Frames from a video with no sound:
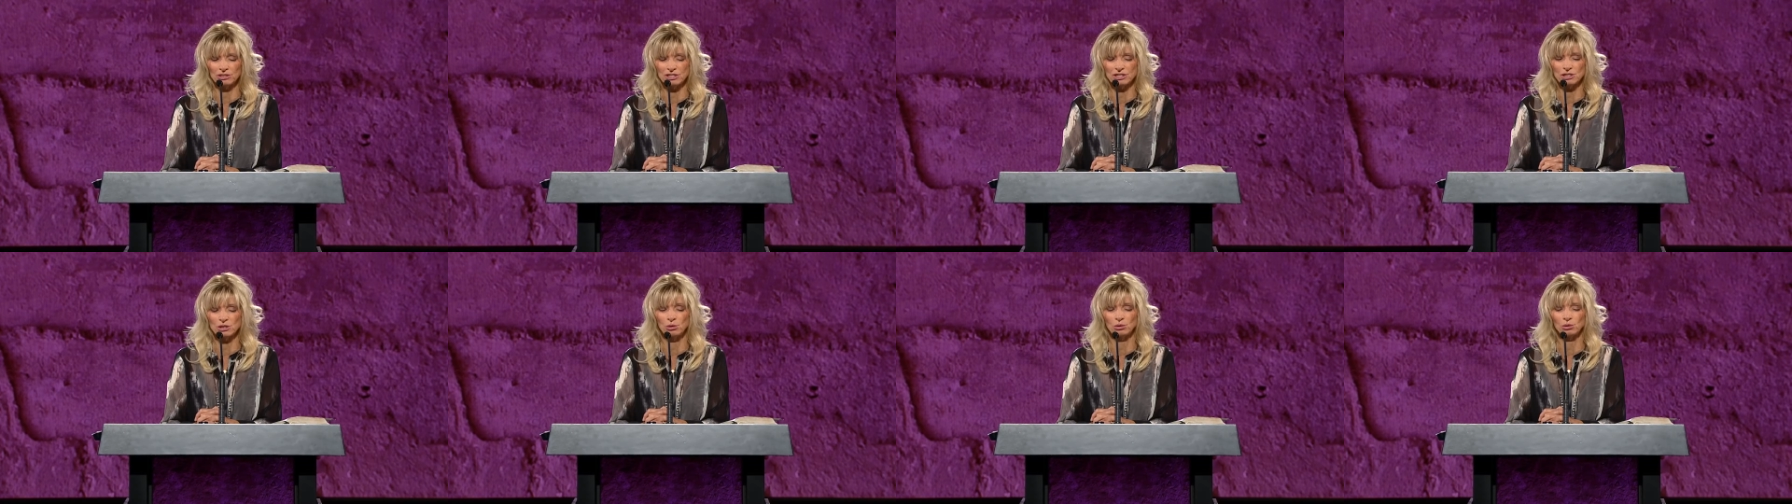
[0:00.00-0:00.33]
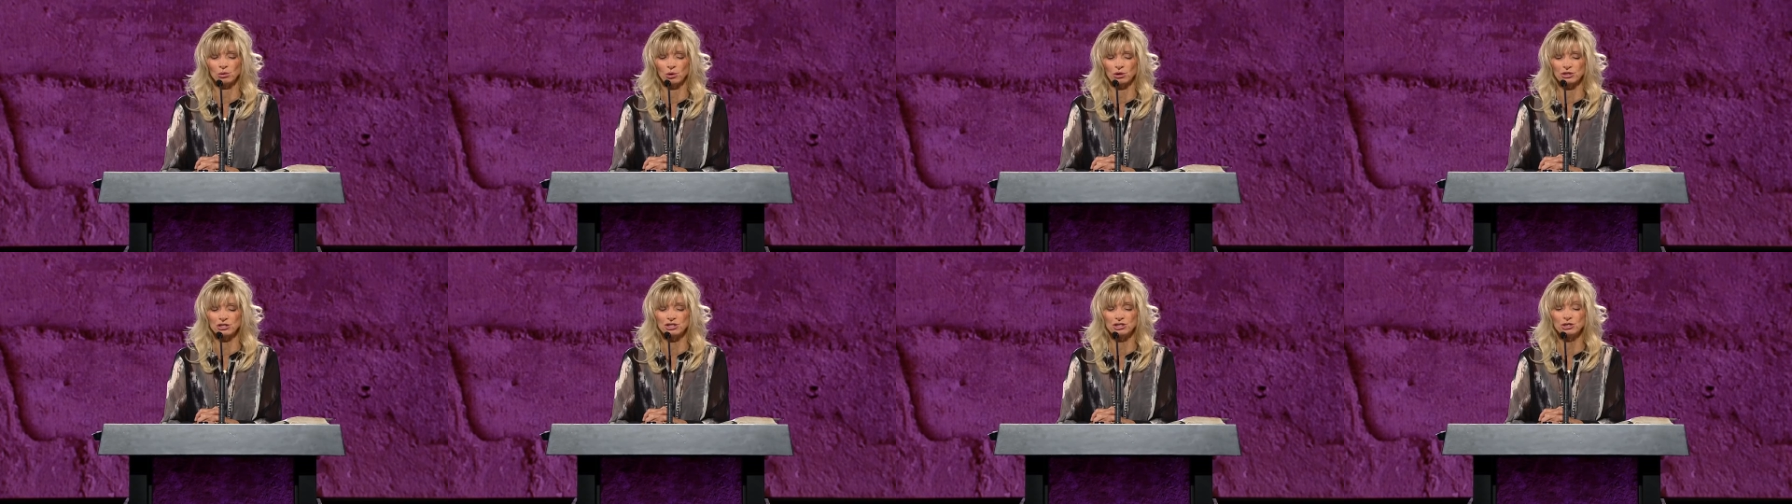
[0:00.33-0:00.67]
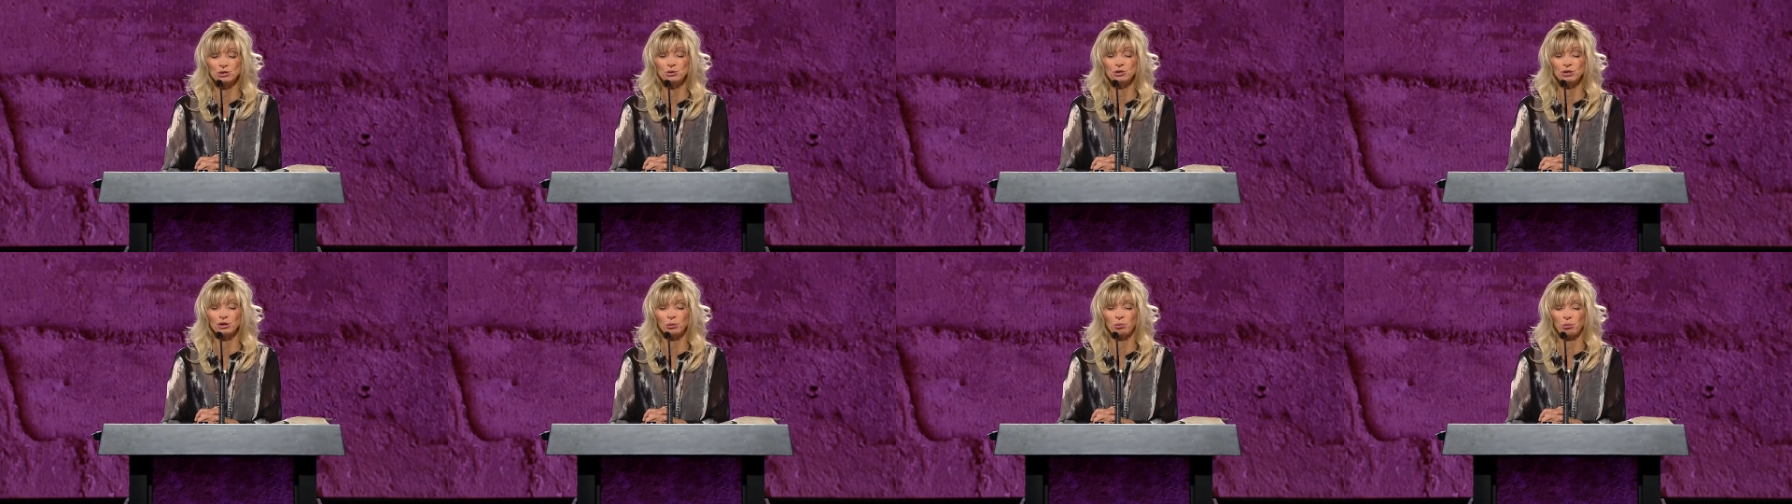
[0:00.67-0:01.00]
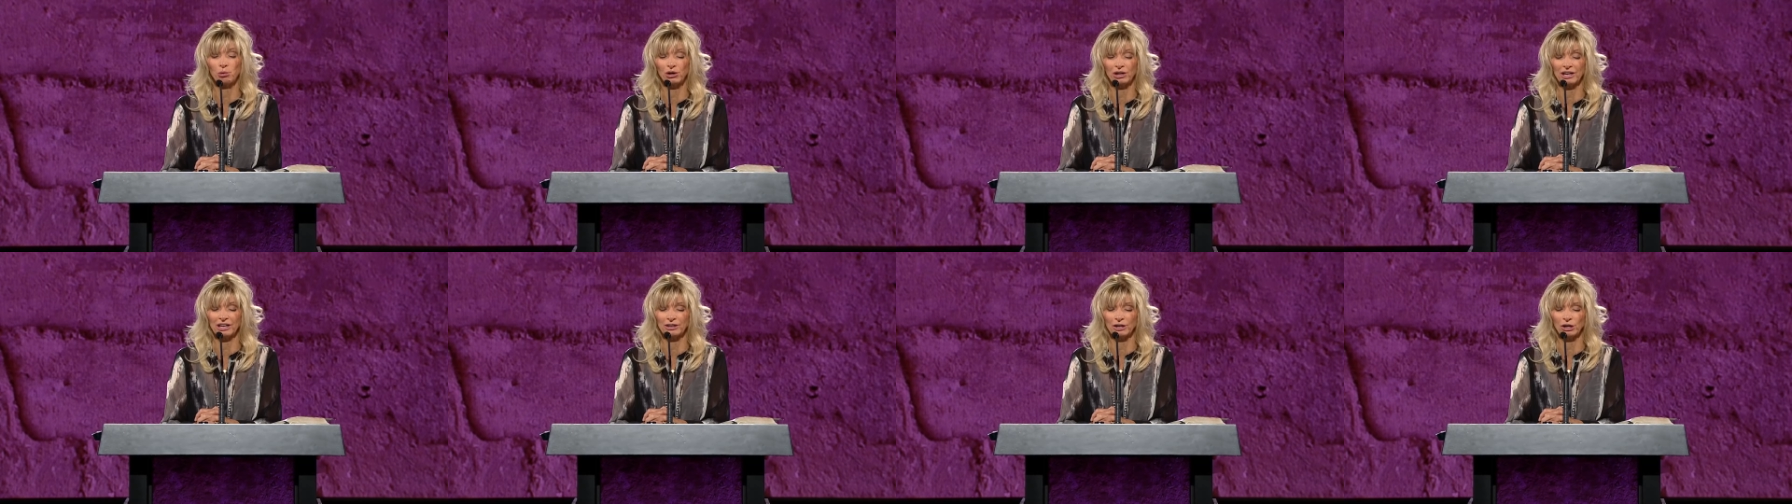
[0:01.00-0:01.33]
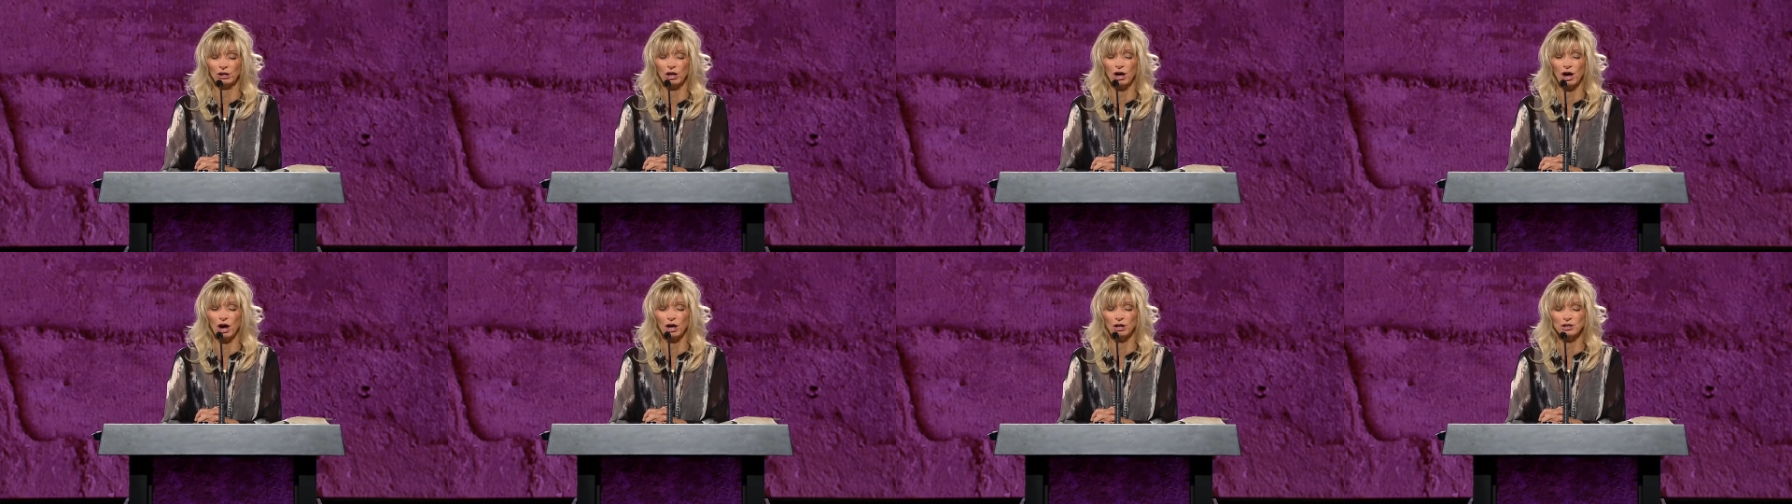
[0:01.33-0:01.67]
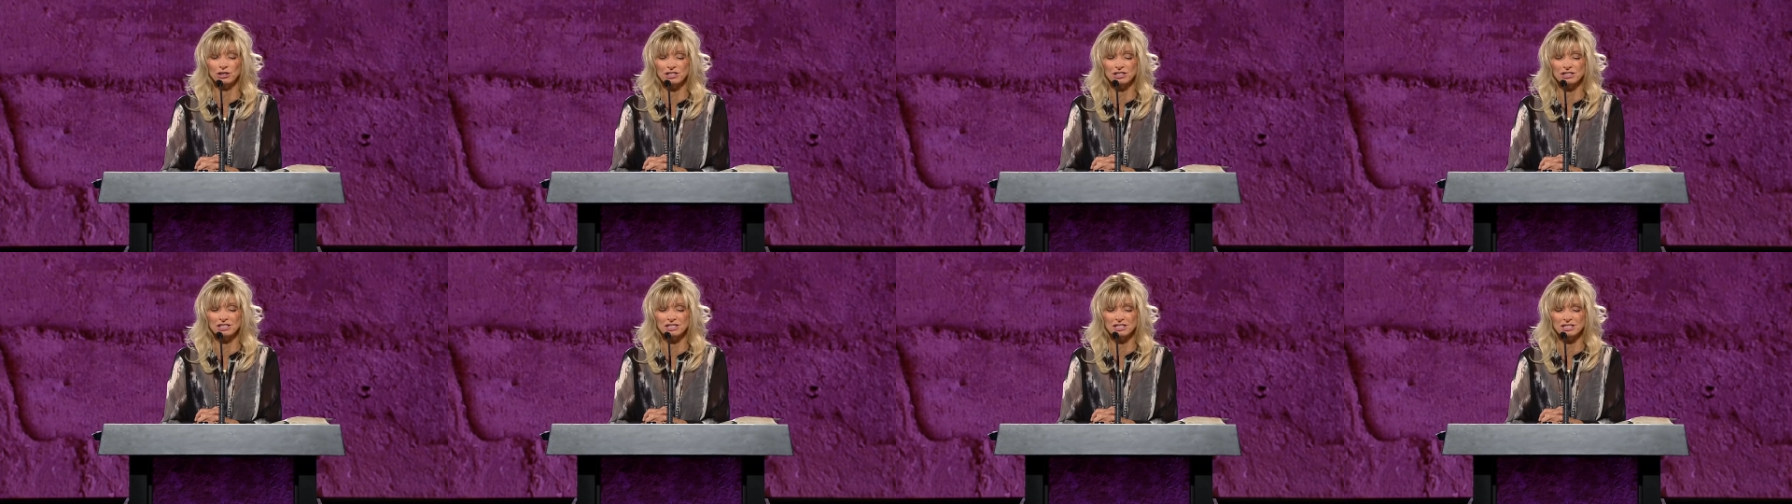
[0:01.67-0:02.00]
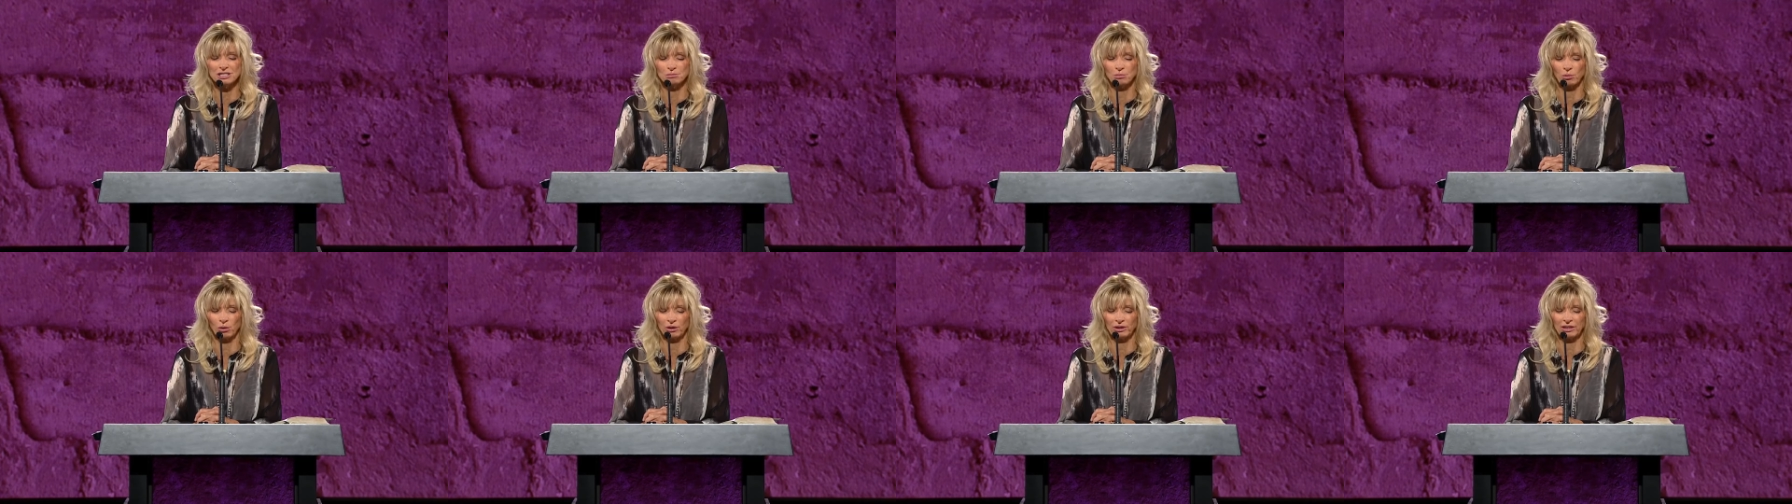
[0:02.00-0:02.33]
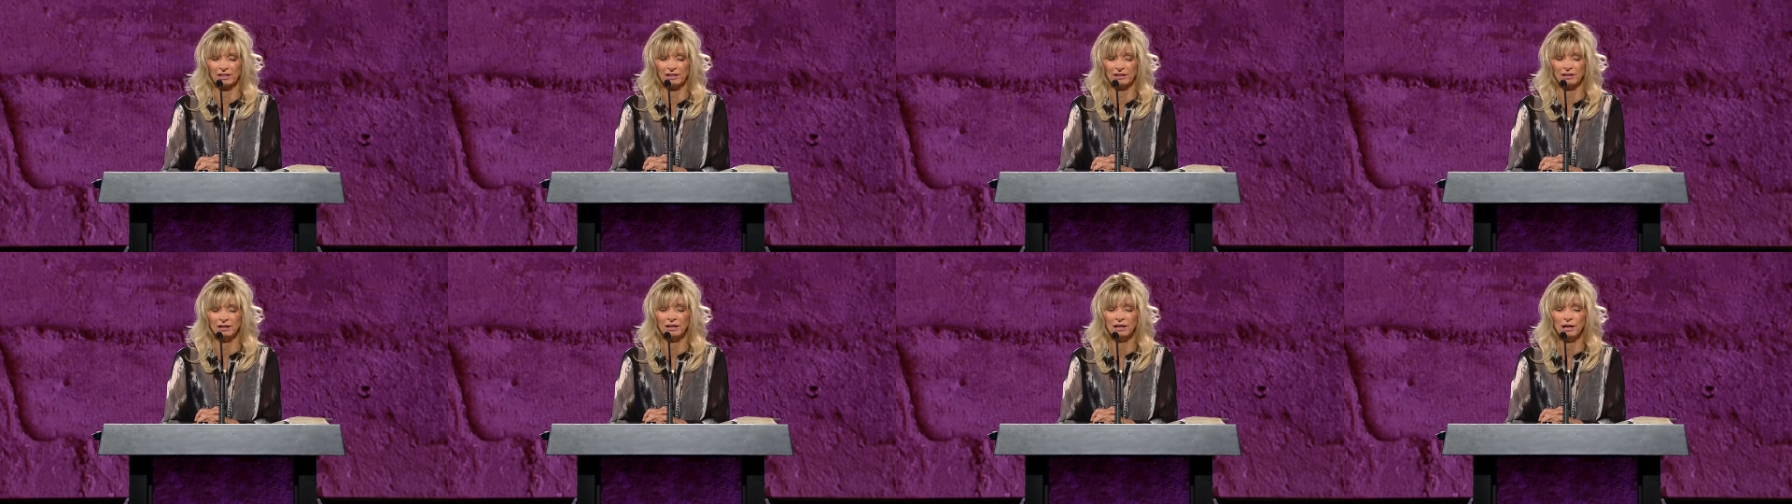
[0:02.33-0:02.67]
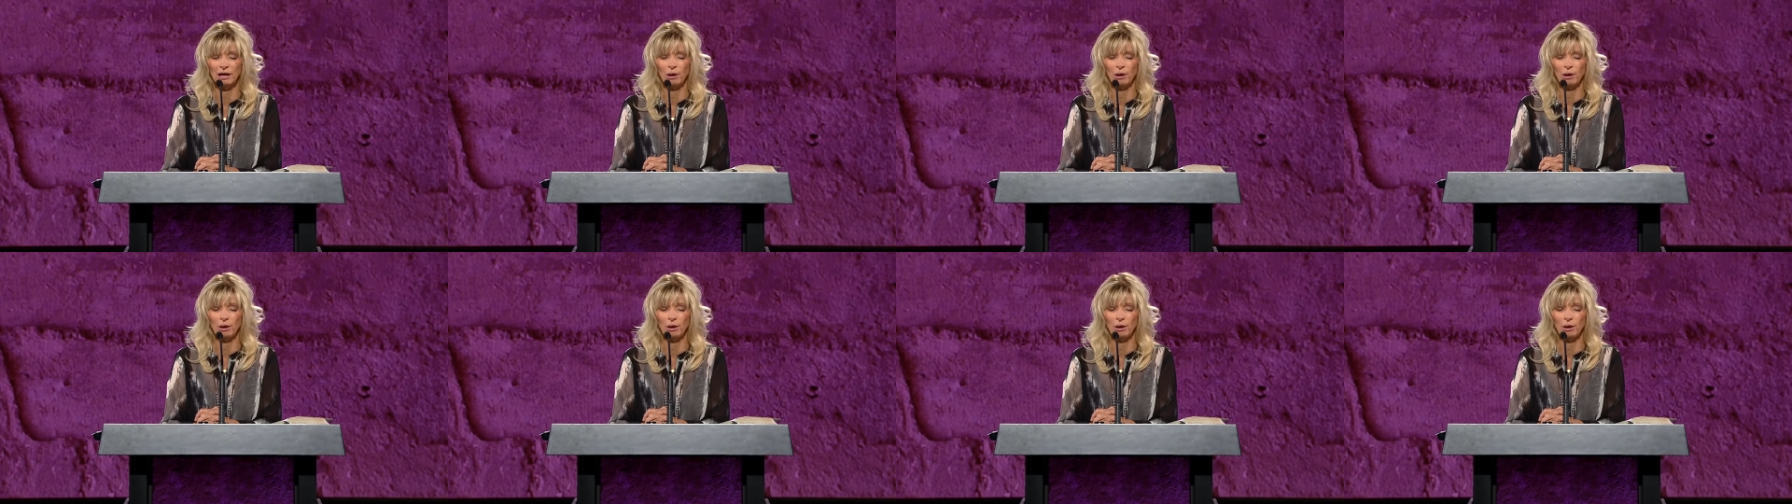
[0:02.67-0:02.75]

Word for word: So, Lord, do your work in our hearts this morning.